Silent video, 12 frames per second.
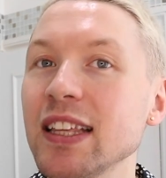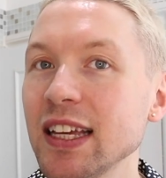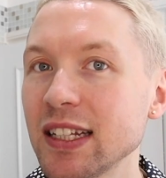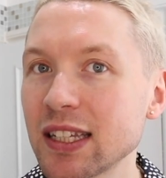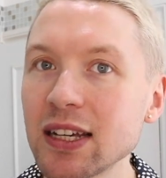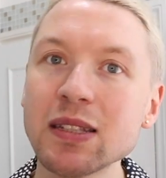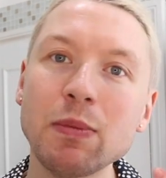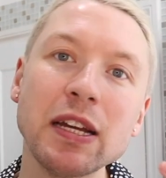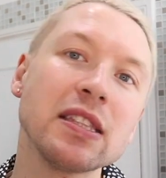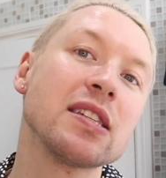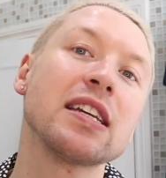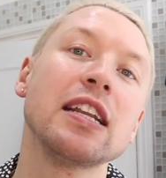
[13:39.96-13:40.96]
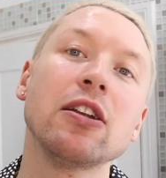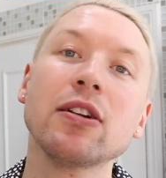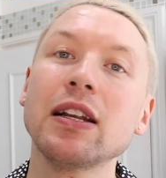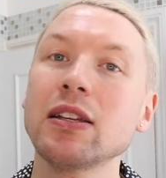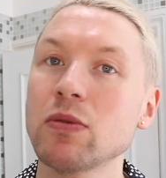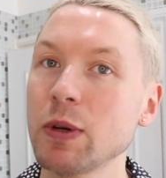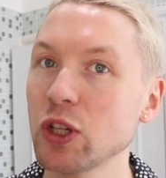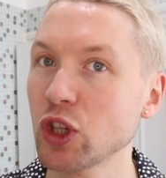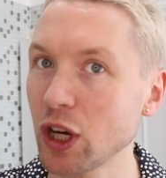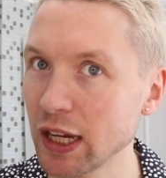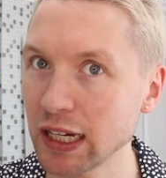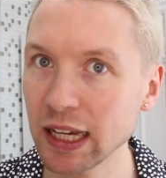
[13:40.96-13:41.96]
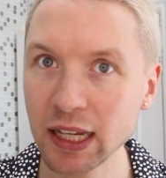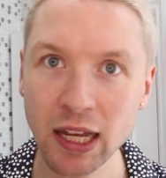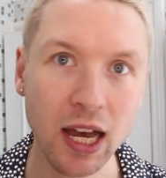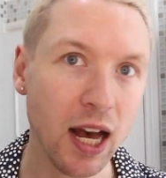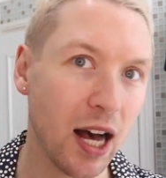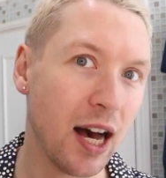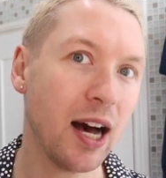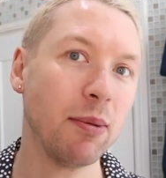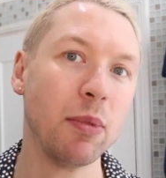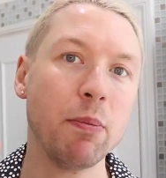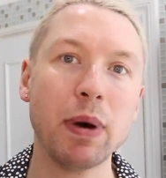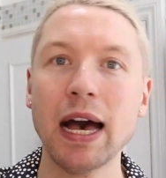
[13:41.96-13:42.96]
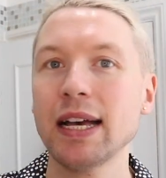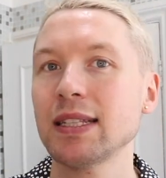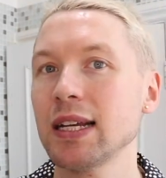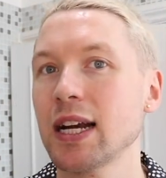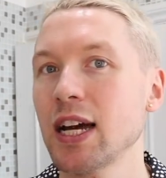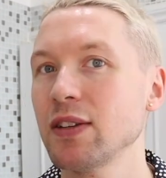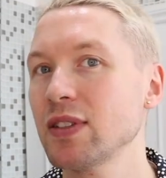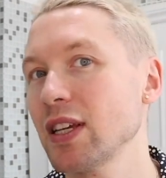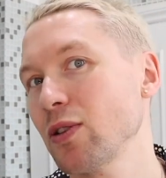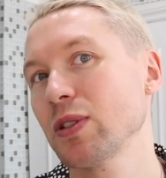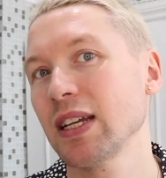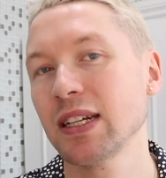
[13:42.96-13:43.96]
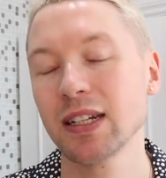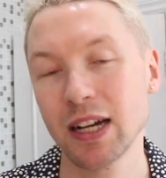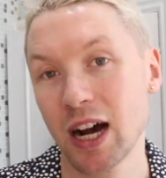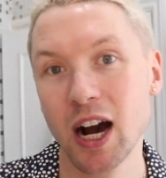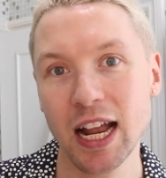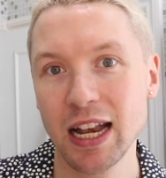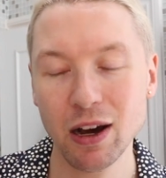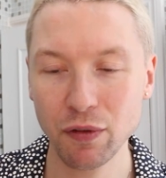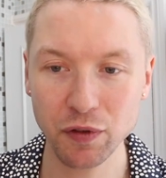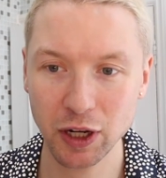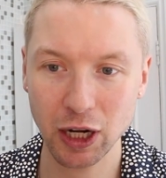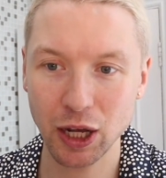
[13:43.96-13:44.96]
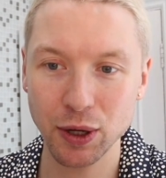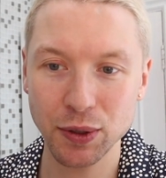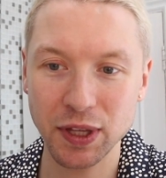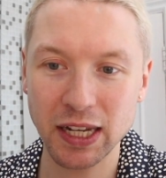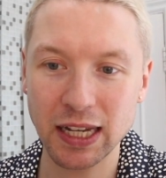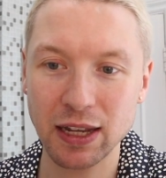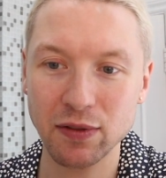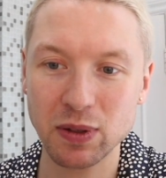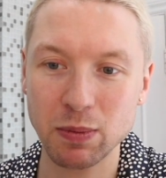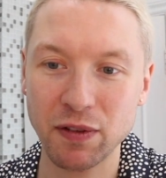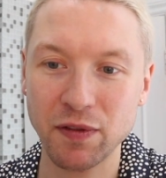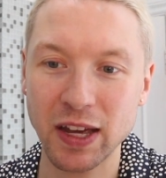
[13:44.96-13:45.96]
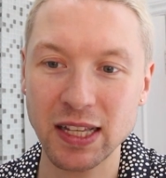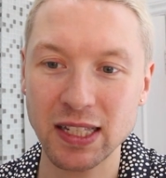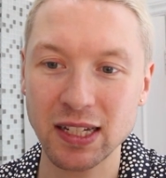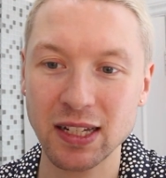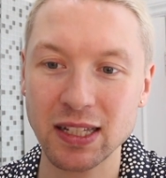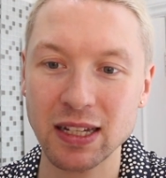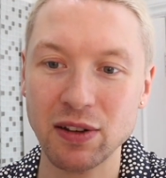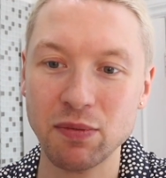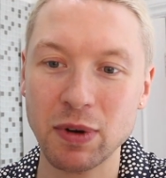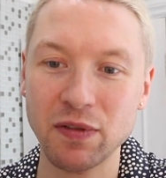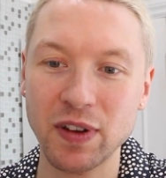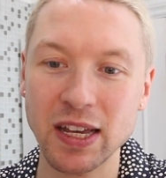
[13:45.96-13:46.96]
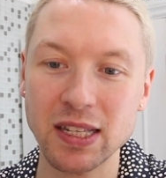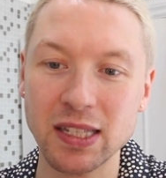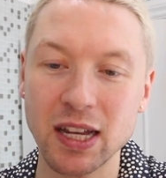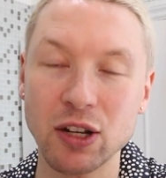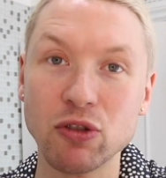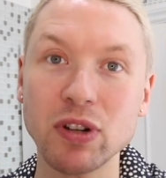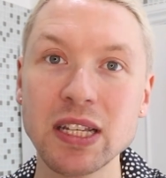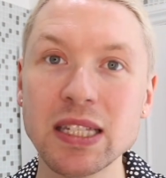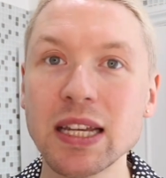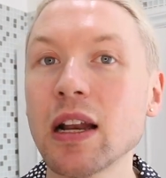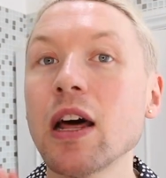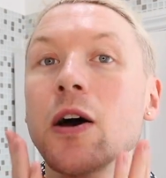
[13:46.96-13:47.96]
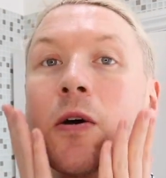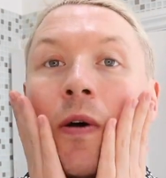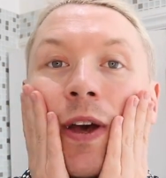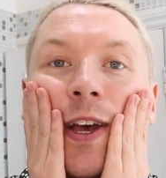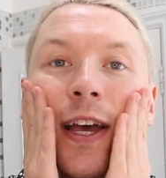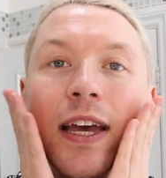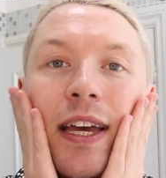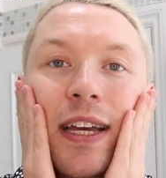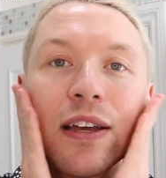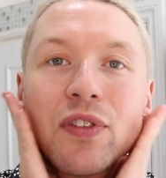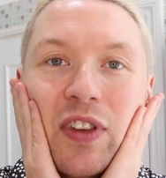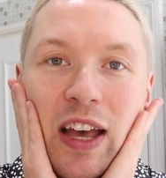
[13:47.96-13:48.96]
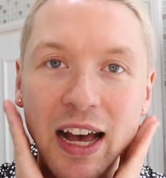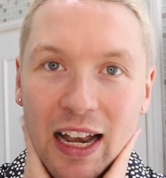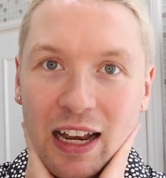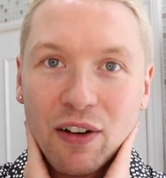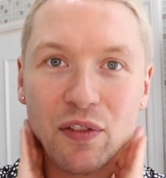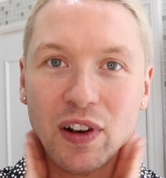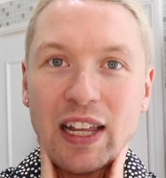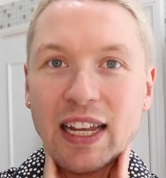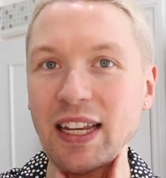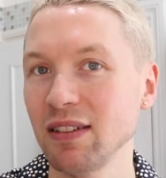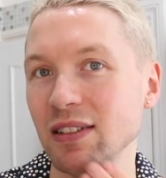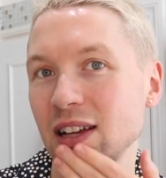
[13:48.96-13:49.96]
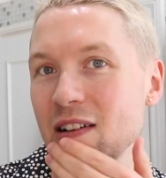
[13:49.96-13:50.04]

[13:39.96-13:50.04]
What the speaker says: It does make the skin look a little bit shiny, but as it kind of settles in, I love the glow that it gives my face. It doesn't give my face a greasy glow. It gives it a lovely,